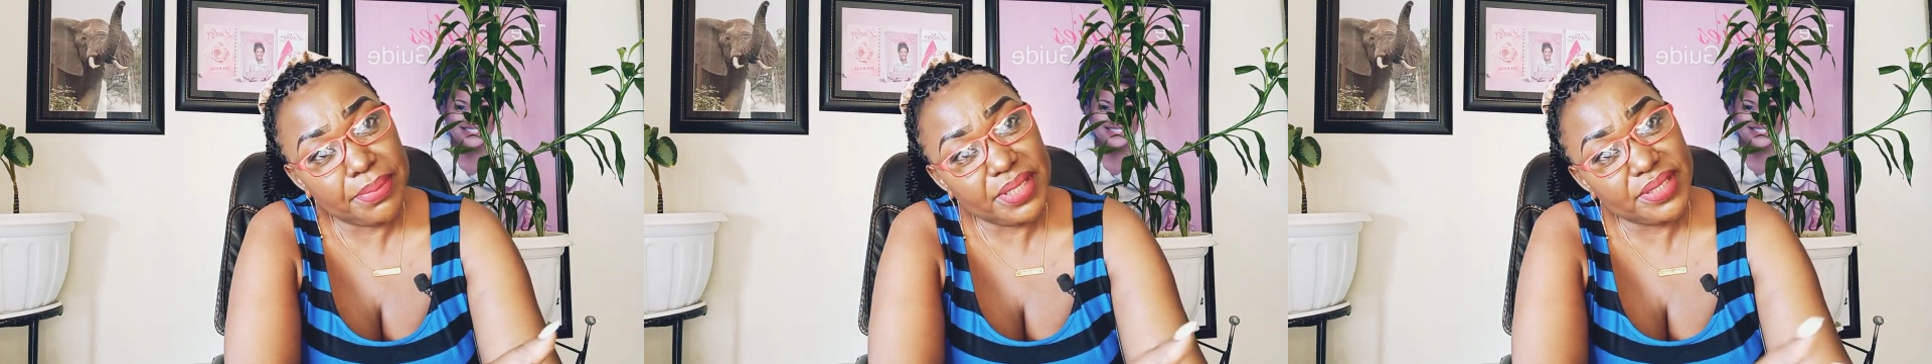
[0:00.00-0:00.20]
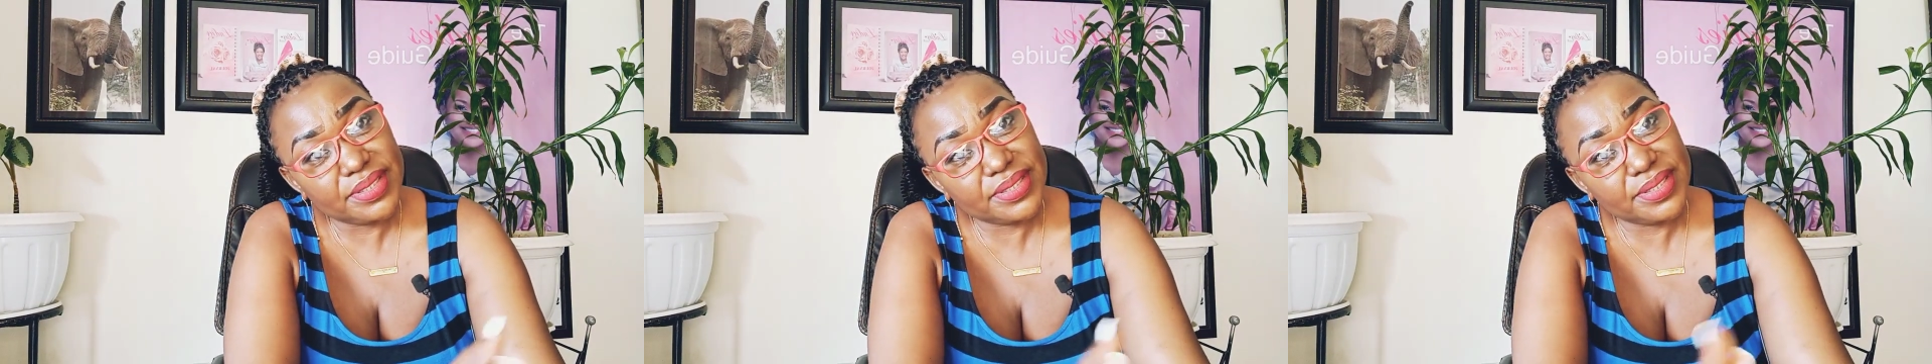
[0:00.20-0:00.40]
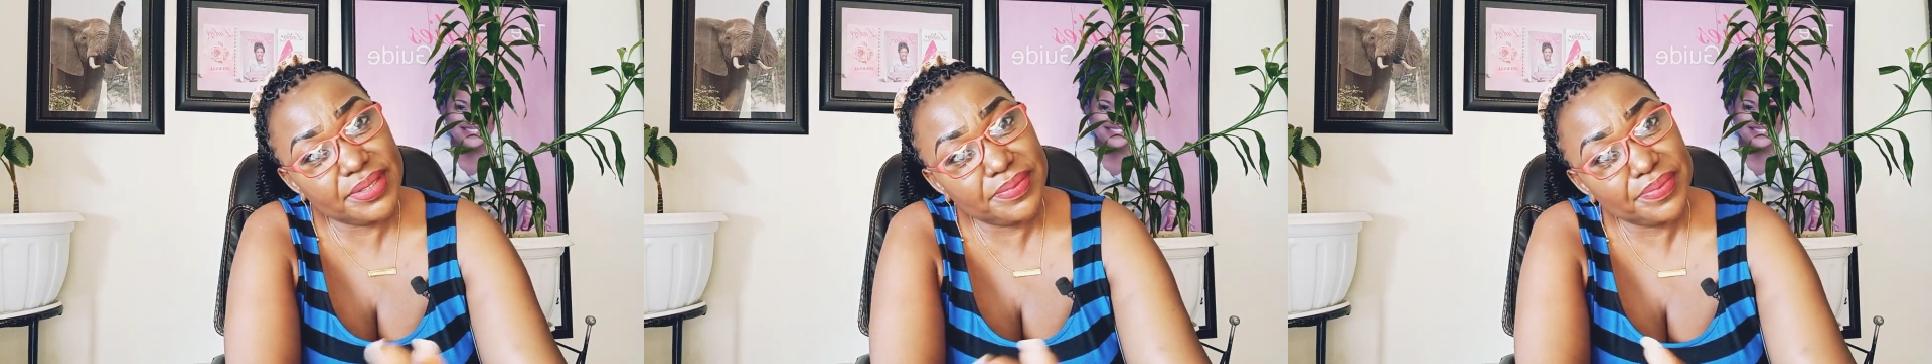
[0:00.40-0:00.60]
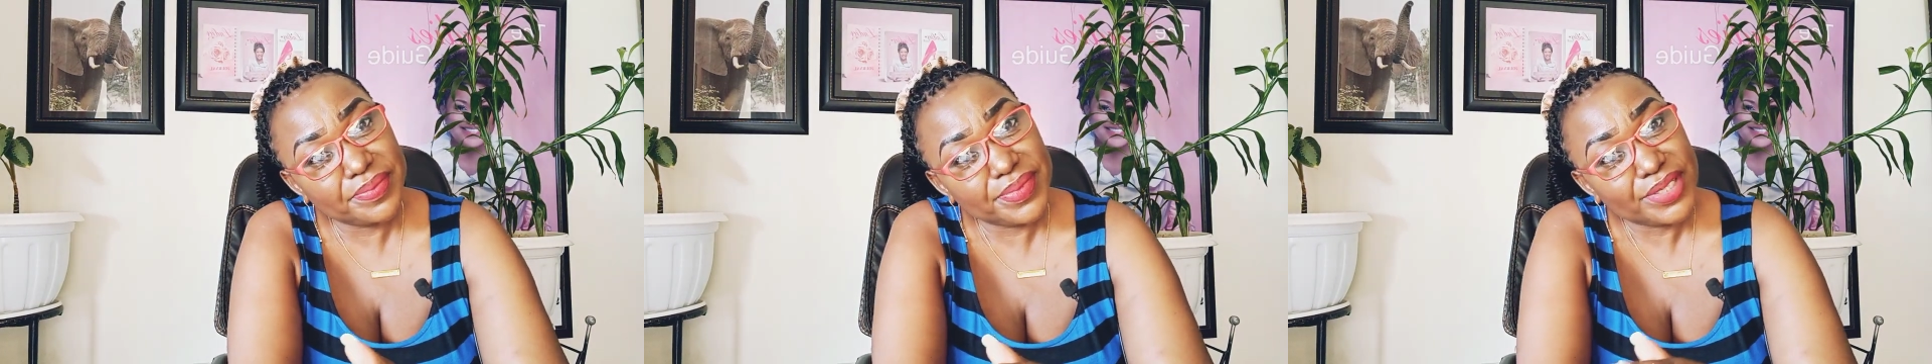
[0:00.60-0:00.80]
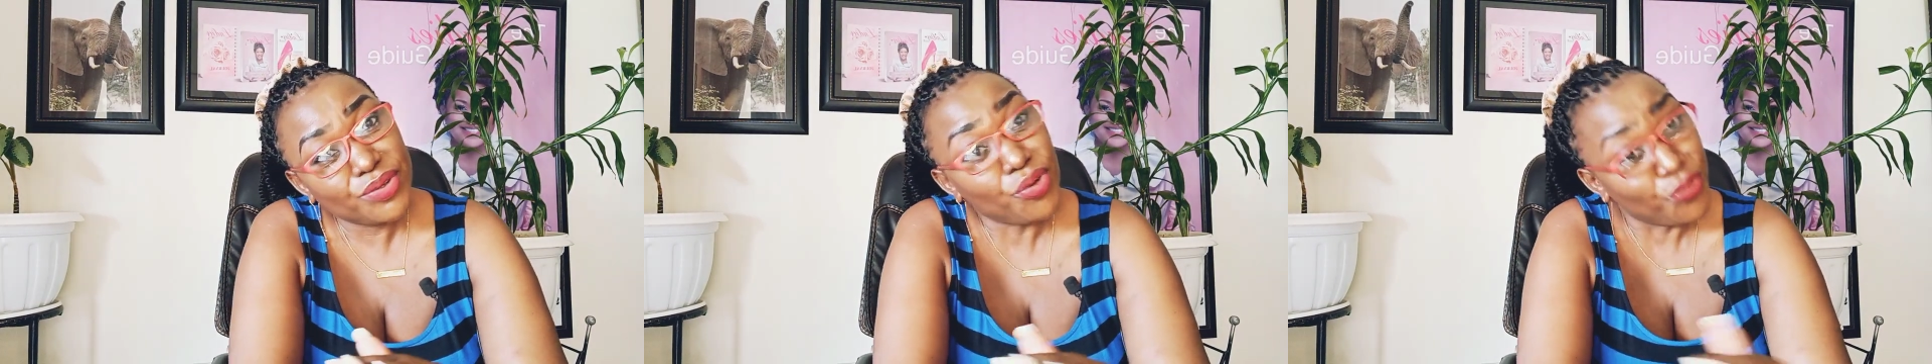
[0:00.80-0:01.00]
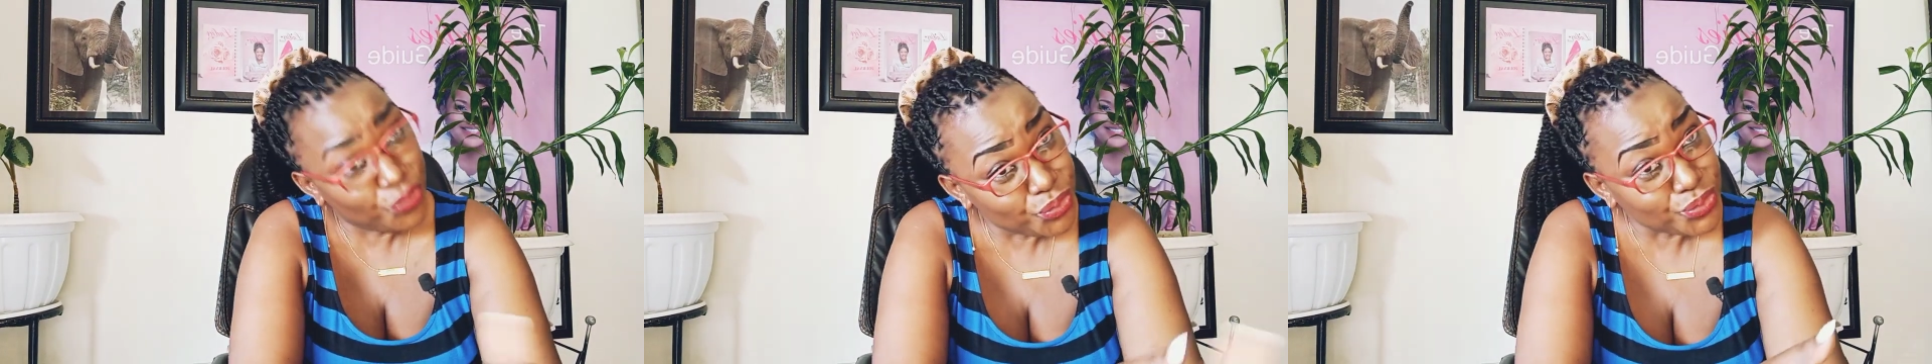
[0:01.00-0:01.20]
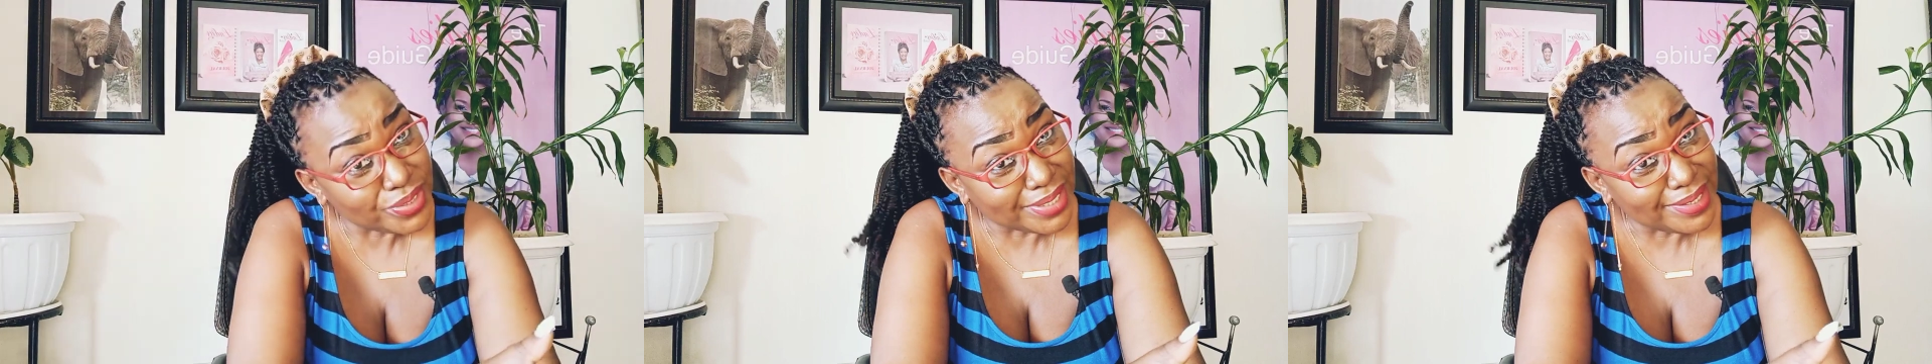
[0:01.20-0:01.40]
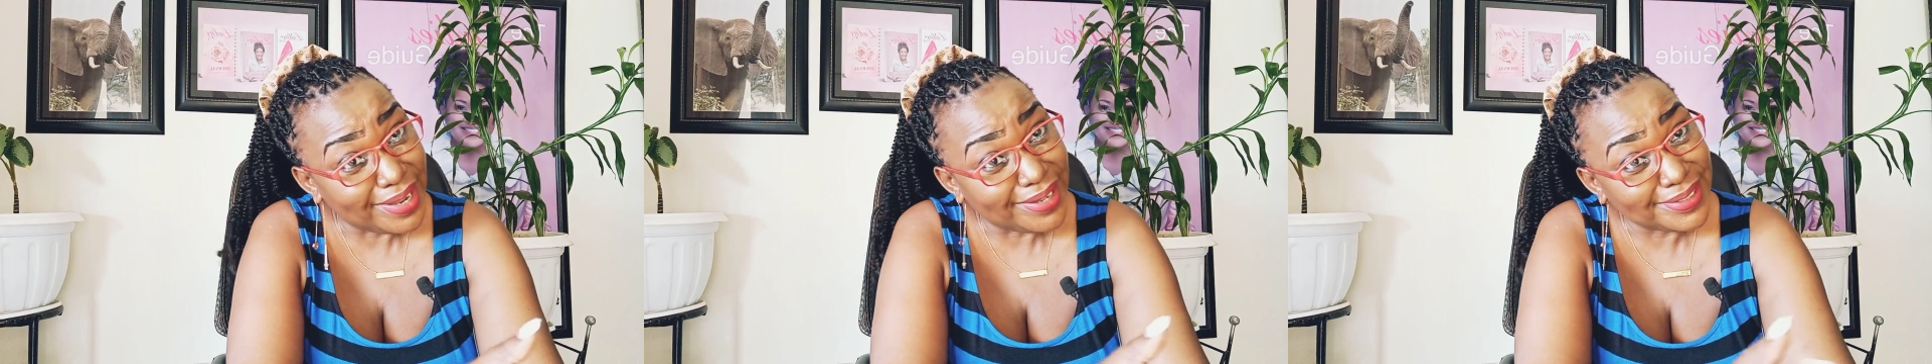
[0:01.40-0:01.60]
bit
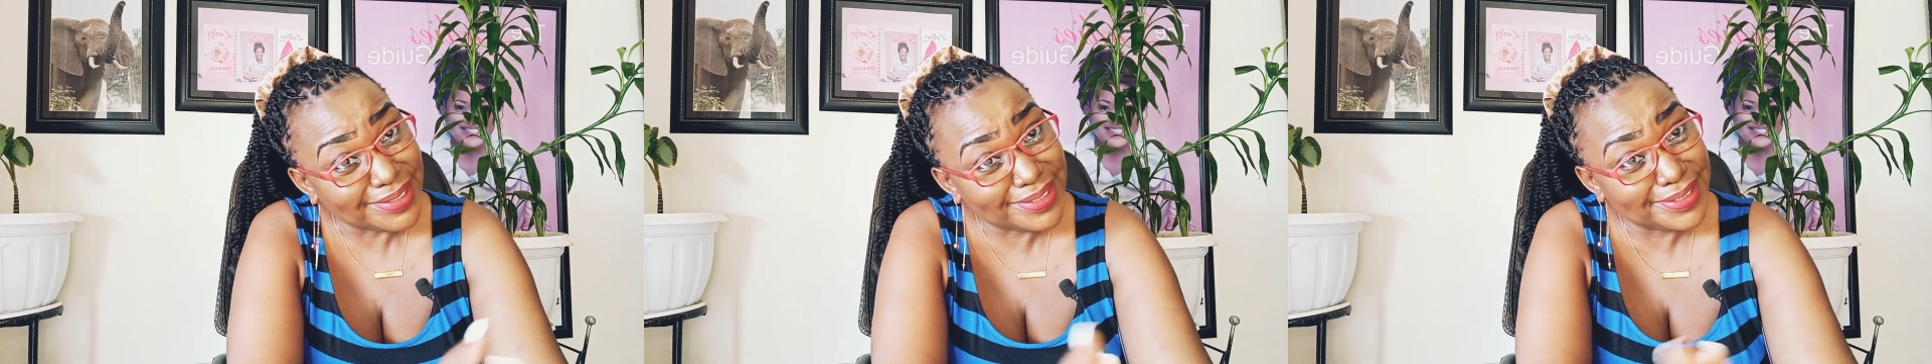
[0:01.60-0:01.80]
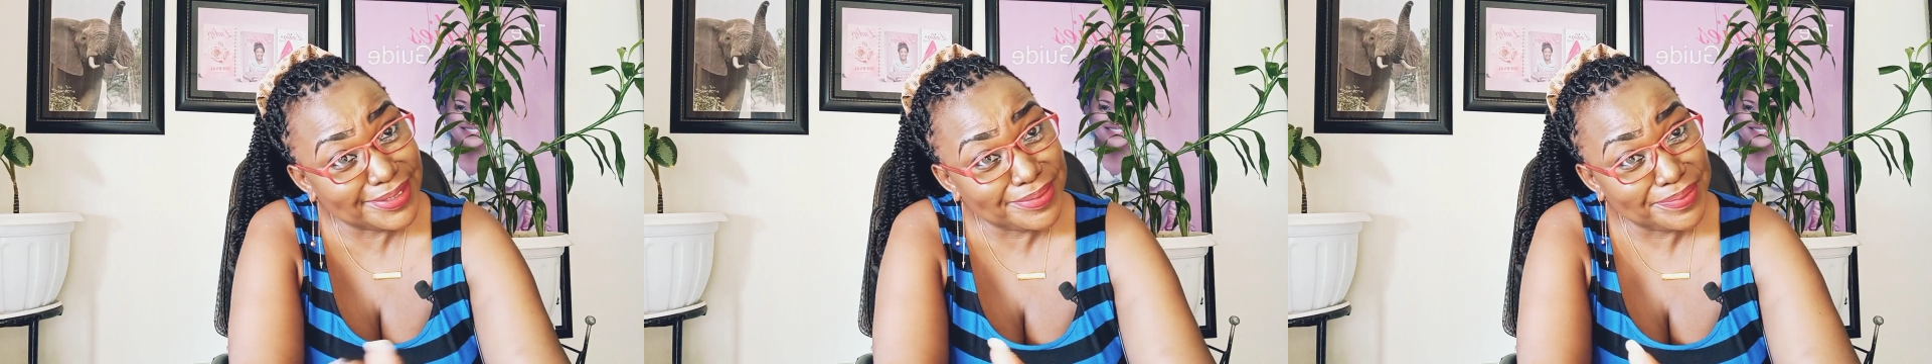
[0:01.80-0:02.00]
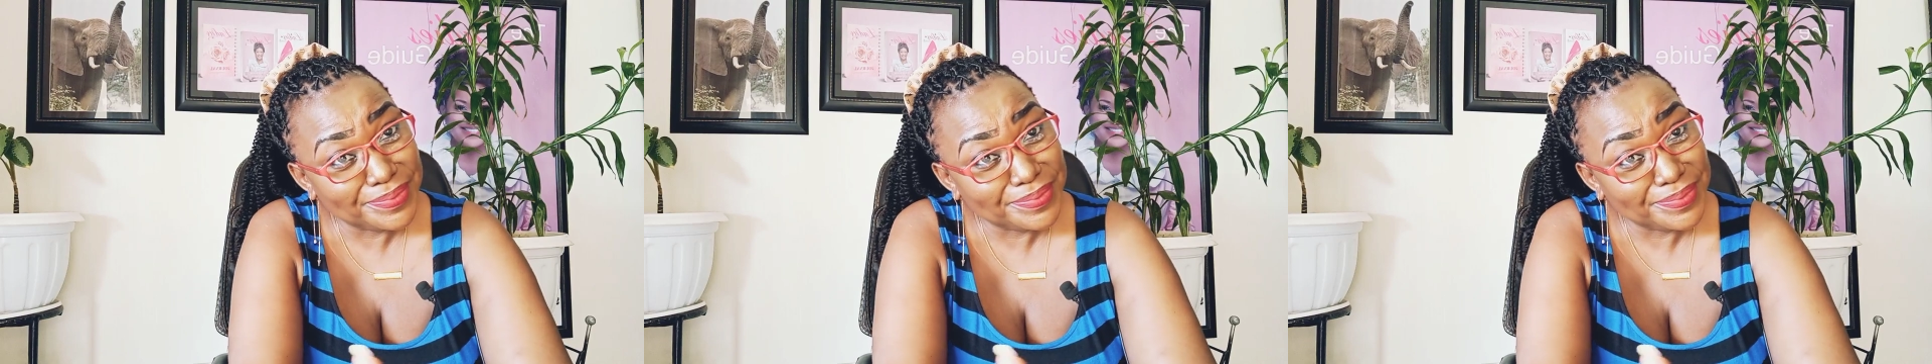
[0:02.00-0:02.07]
confused at heart.